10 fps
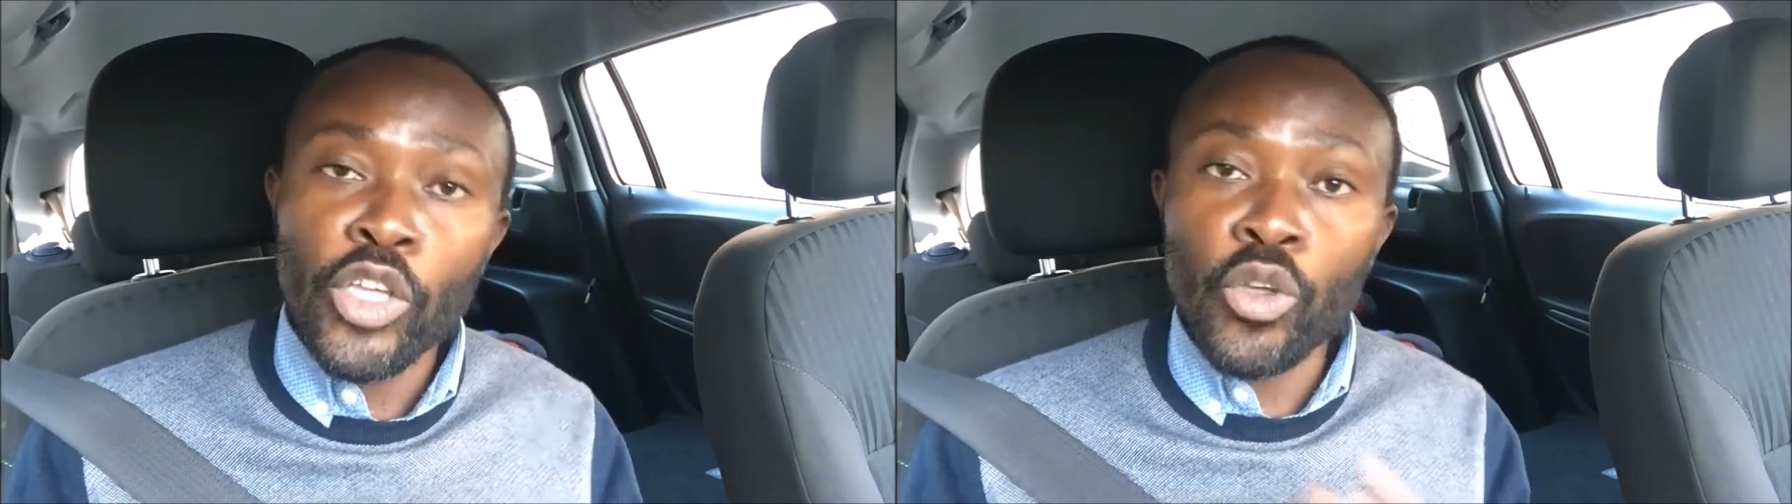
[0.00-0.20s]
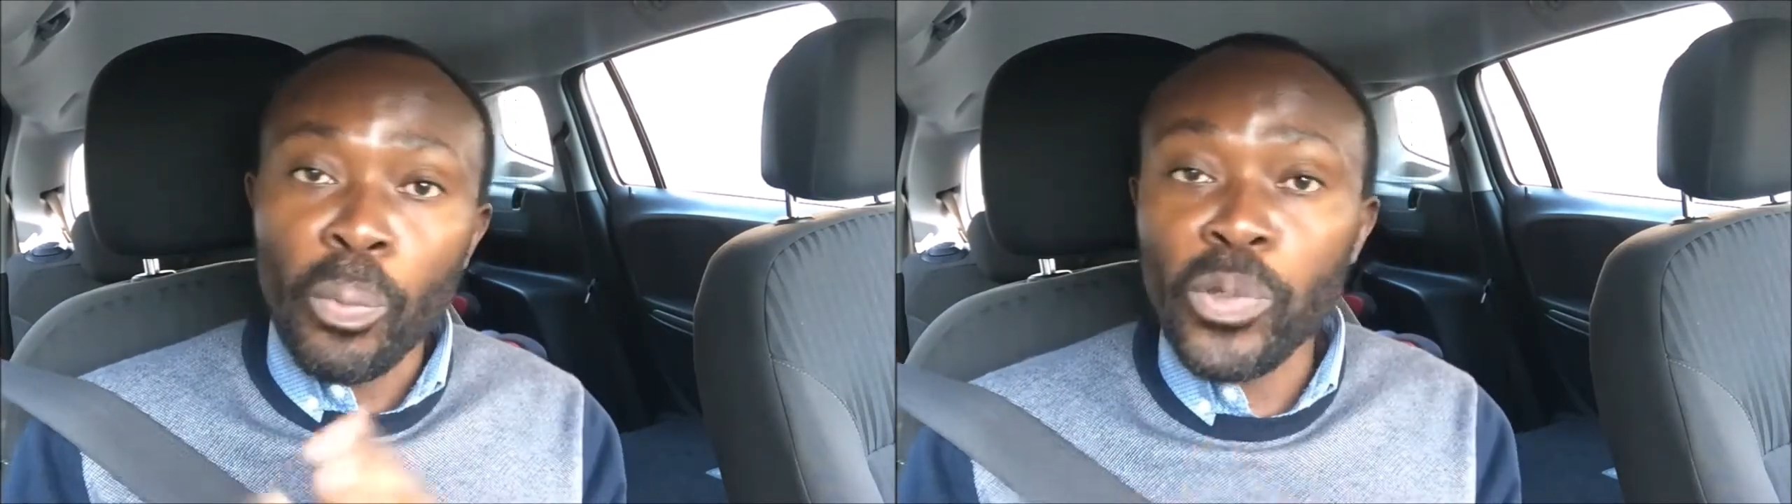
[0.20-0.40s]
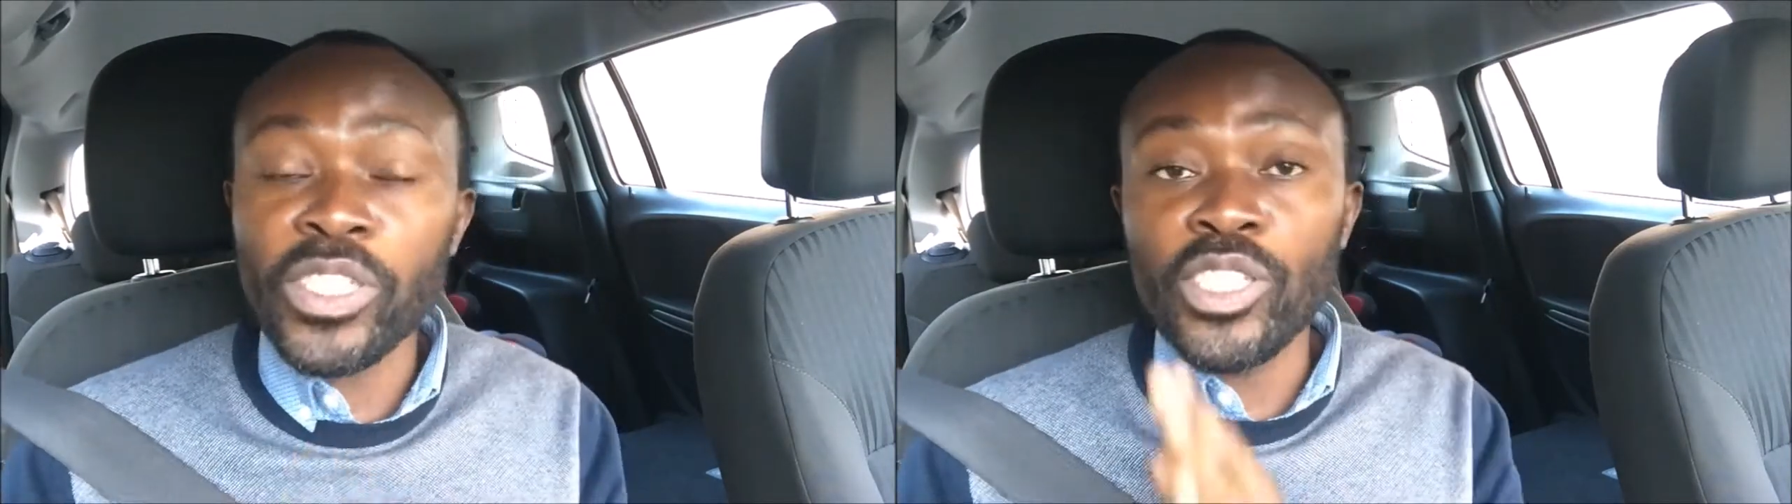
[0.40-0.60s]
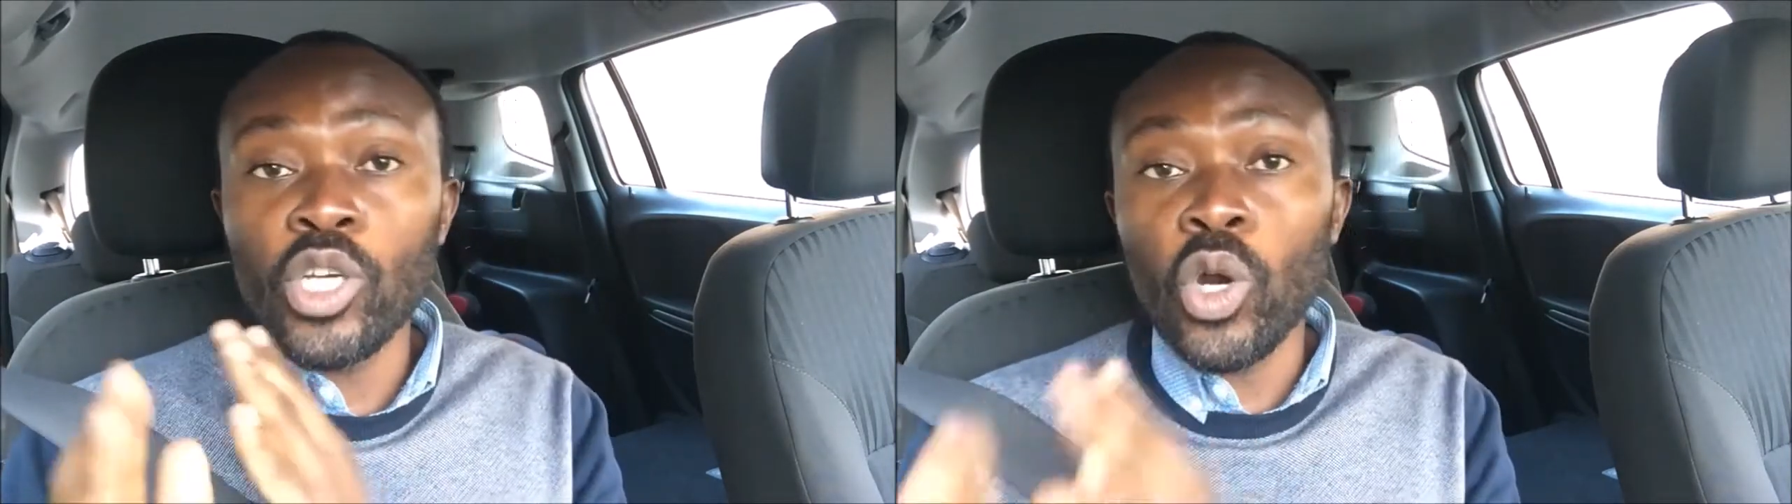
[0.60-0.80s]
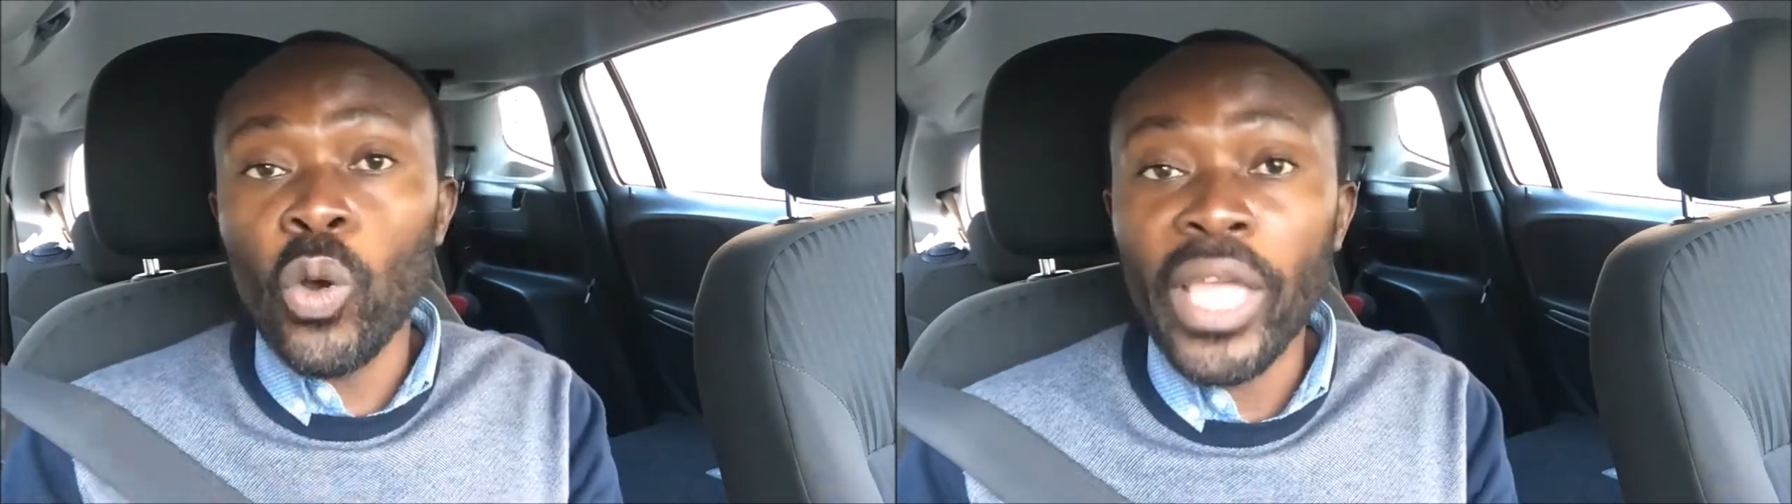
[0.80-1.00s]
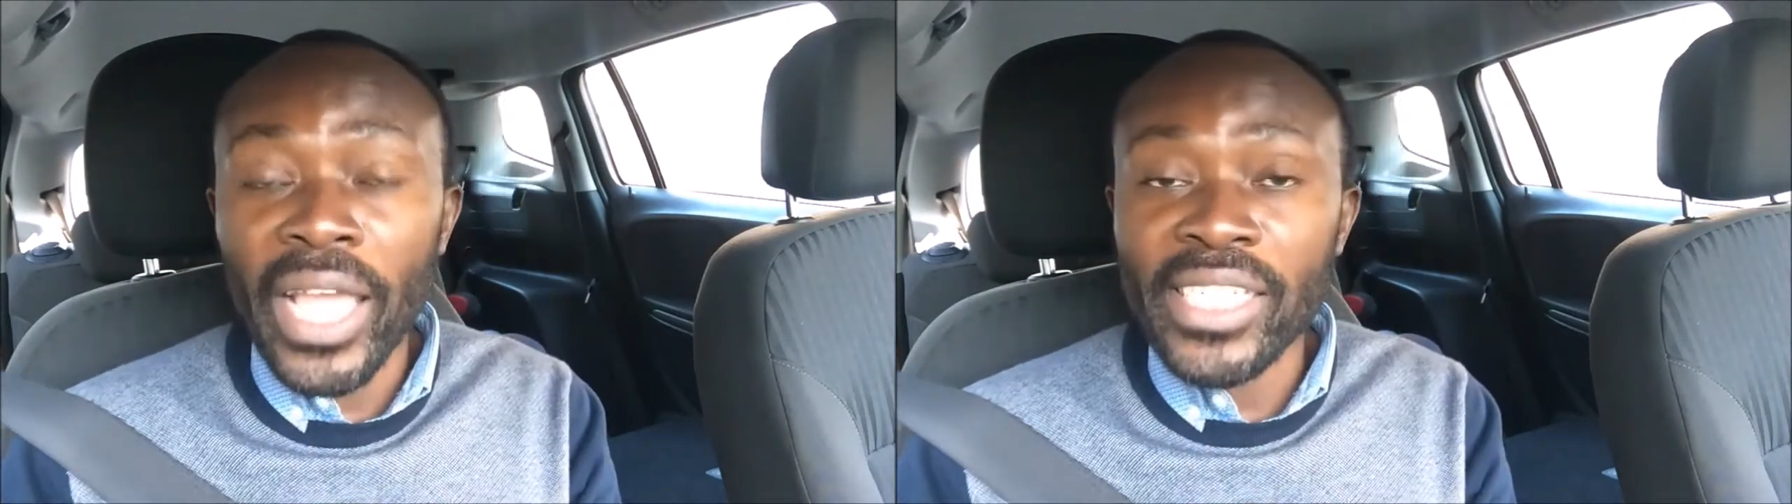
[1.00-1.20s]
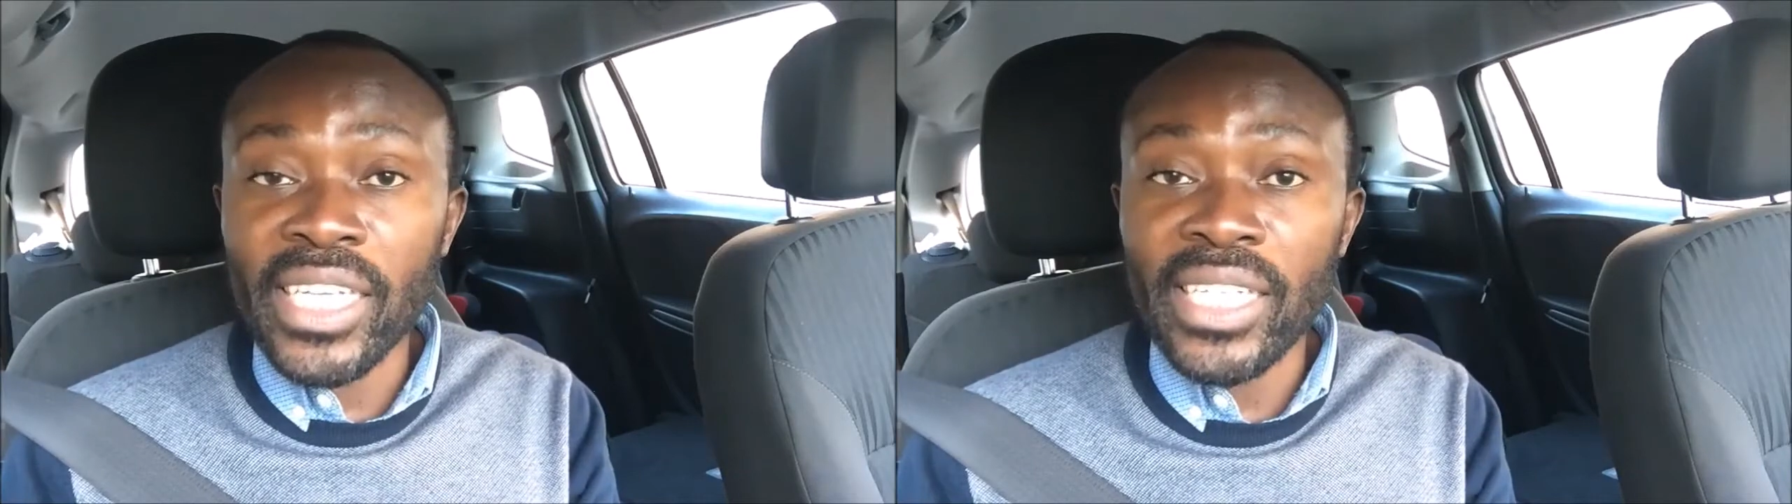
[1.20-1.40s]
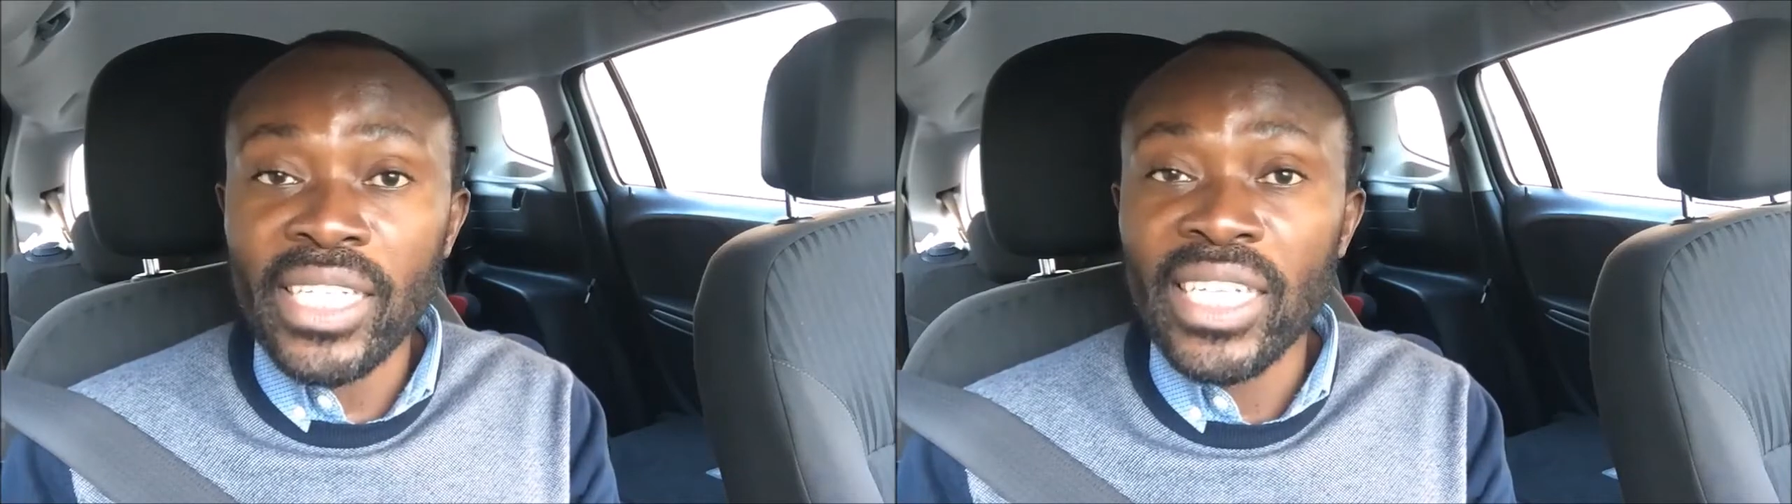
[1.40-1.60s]
you put in your
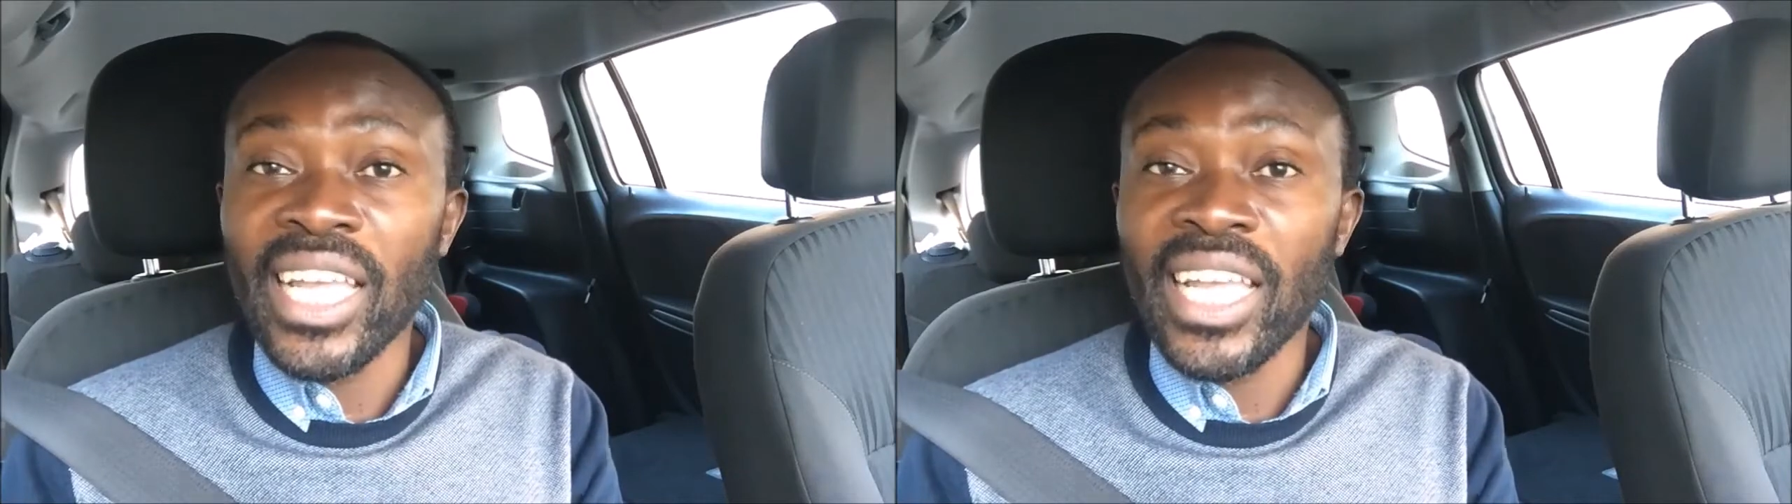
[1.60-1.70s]
location,